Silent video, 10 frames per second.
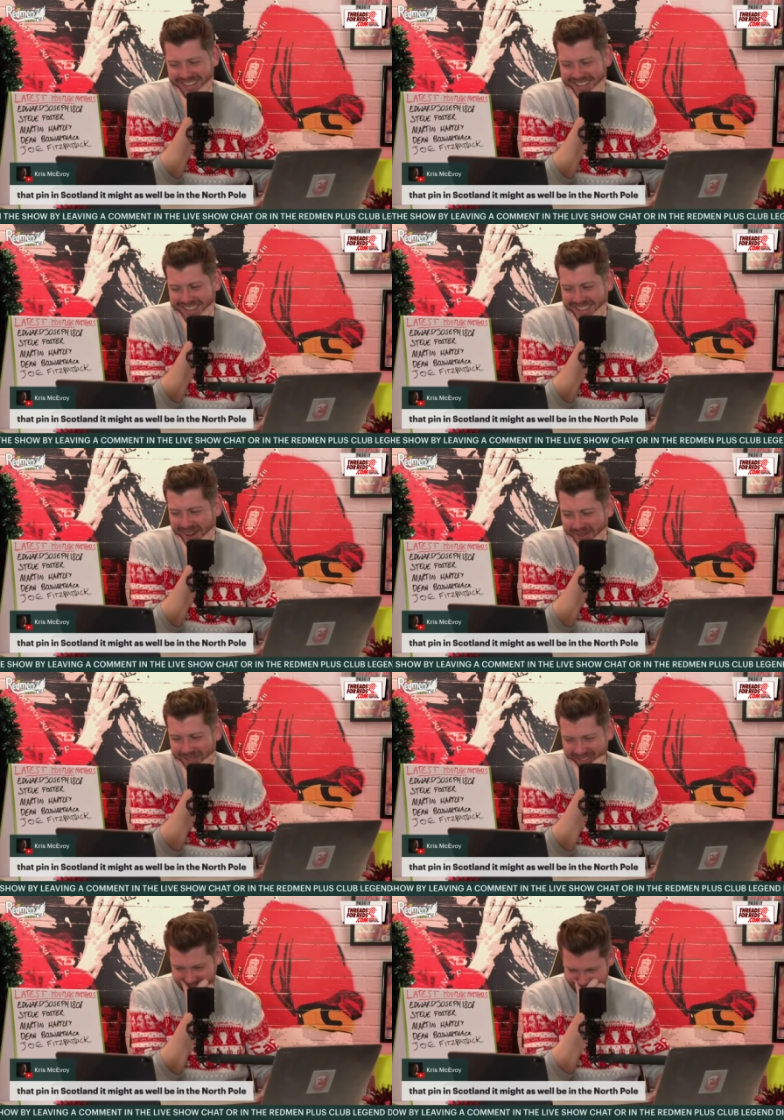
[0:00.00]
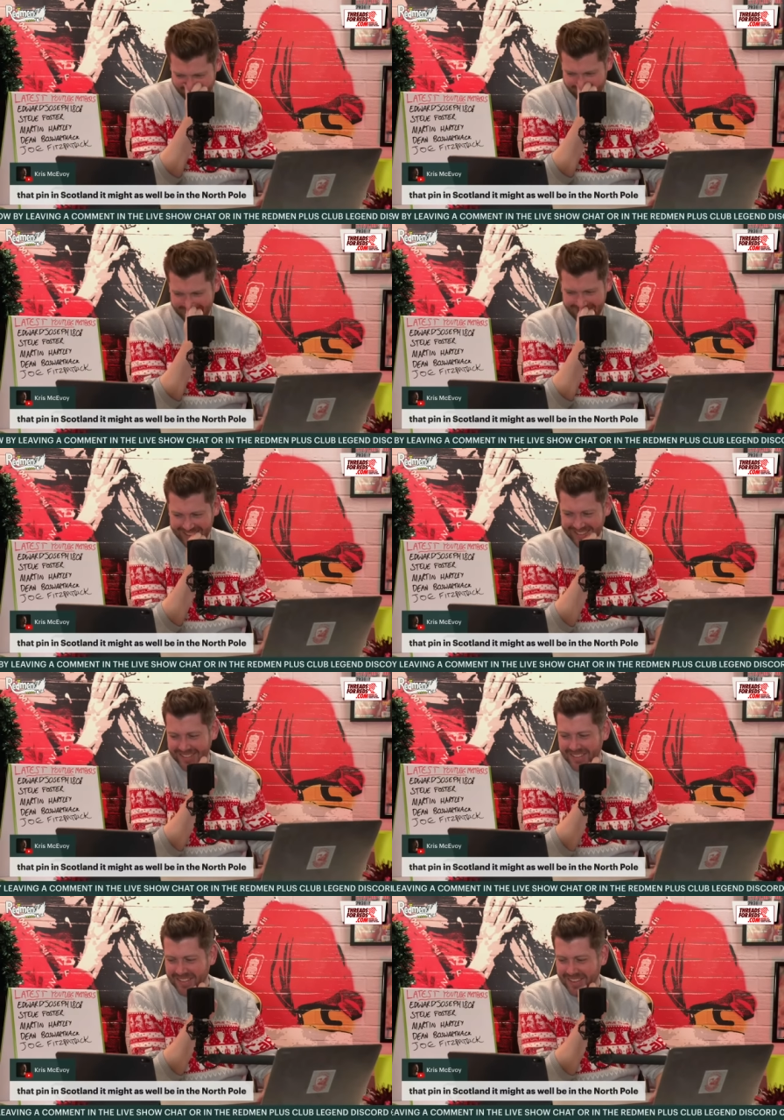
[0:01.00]
the top. Yeah, it's good.
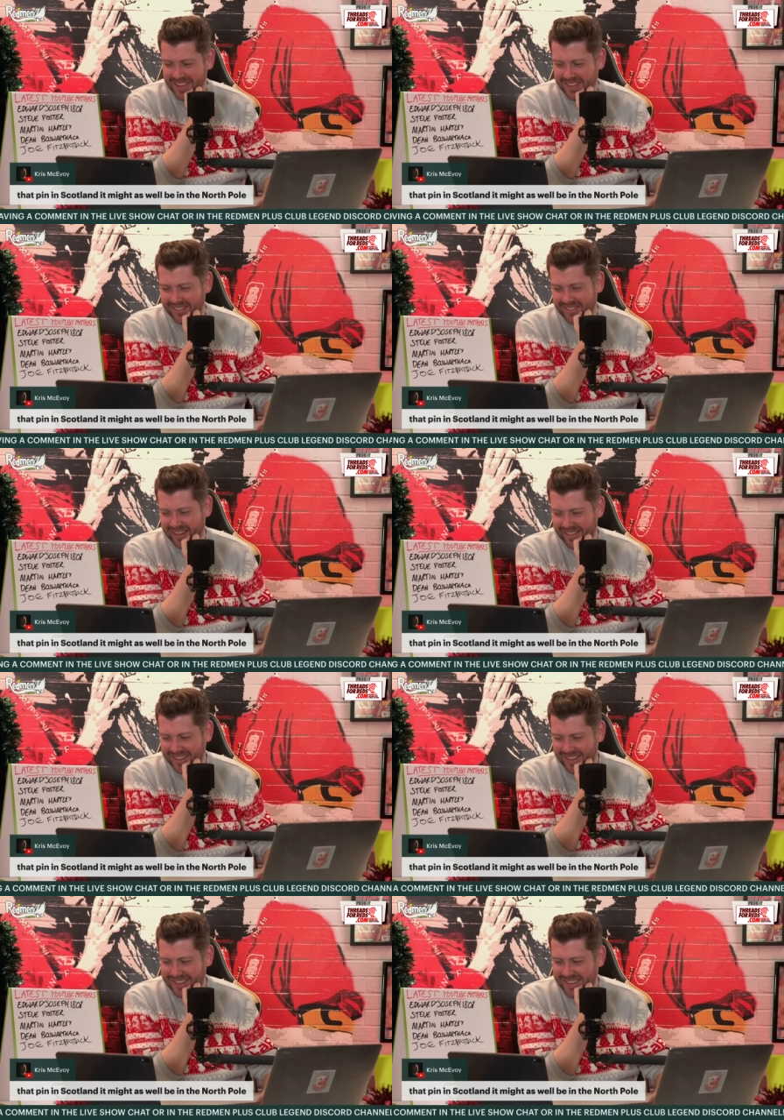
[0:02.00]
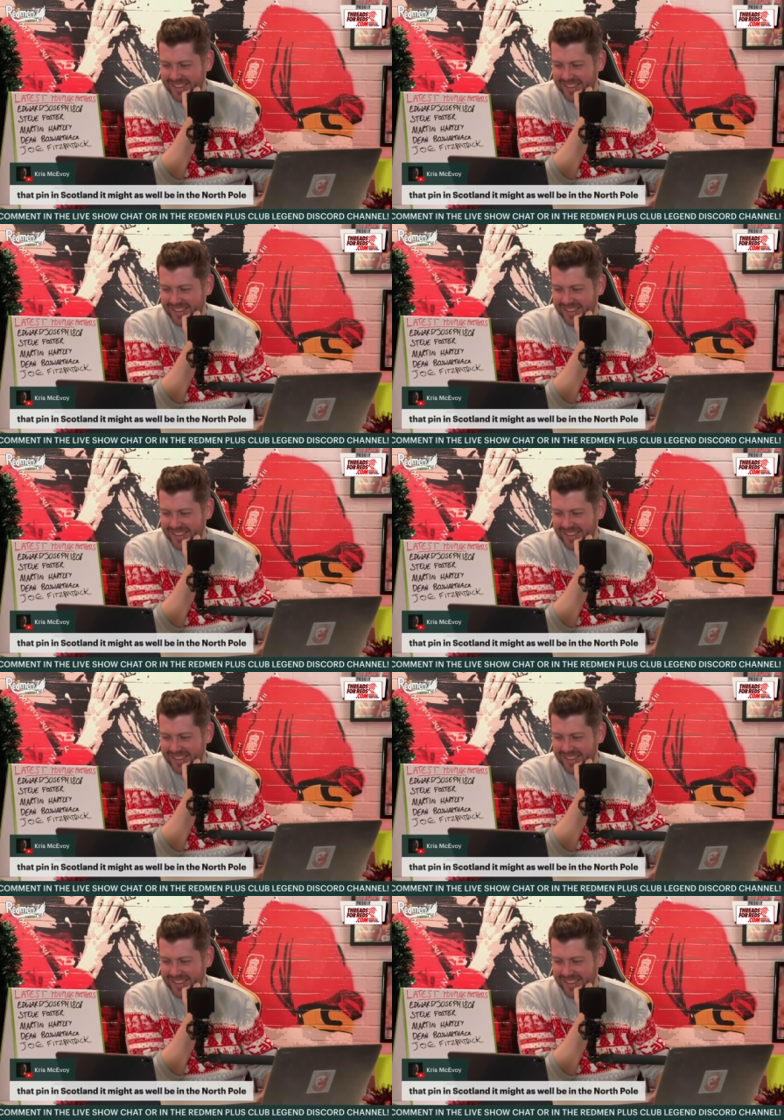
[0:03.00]
Very good.